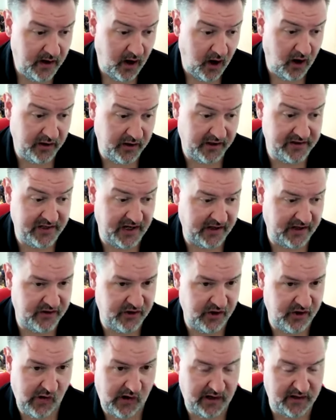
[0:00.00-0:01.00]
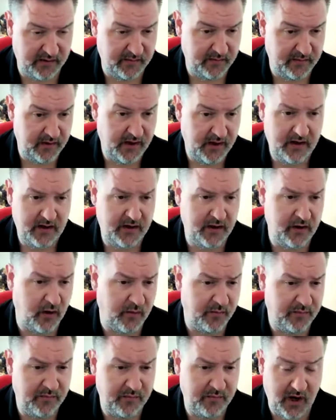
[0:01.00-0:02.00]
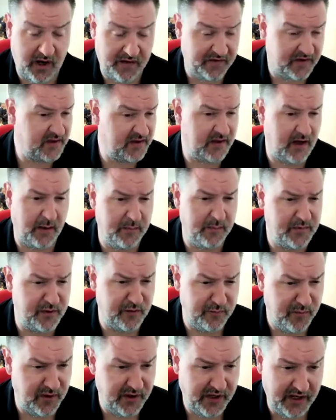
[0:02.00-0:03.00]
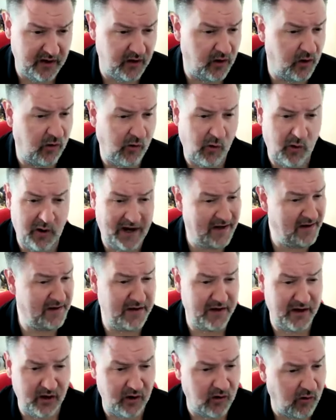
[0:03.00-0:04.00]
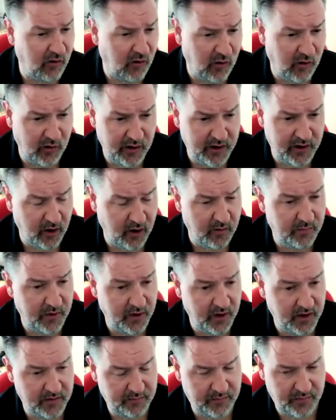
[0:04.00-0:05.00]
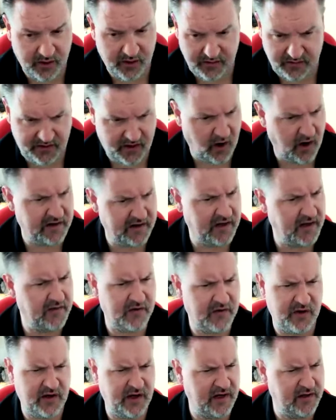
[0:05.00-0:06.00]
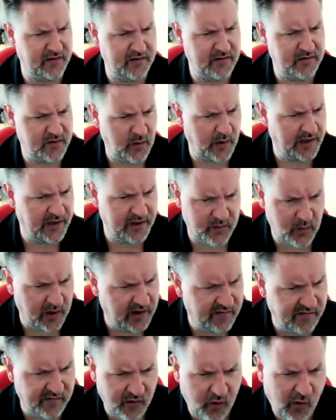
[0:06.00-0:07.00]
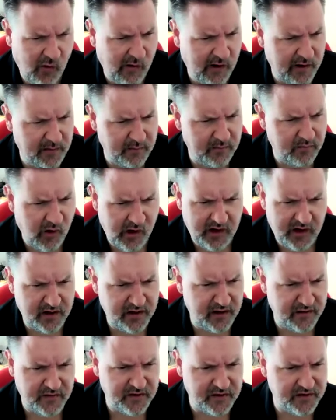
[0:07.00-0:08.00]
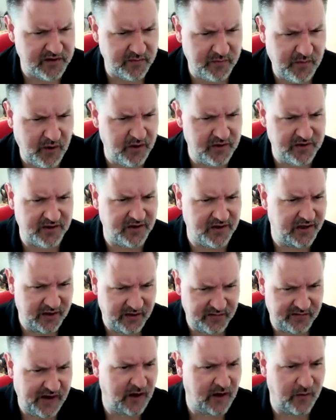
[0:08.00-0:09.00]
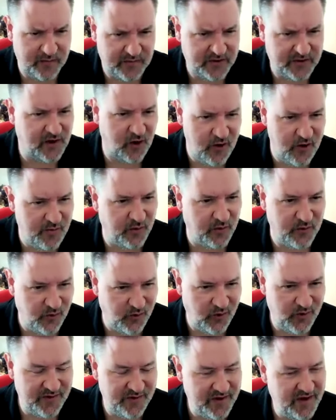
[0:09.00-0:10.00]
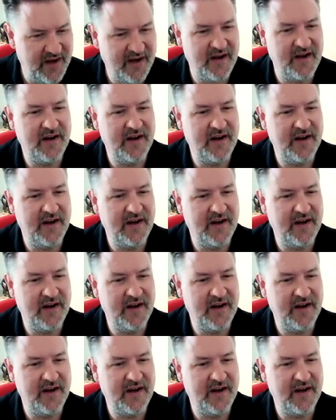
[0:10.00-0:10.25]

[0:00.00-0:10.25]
architecture in, you know, like the slums of Manila or India or, you know, but, but the idea that in 2024 in Britain, in the supposedly developed global North,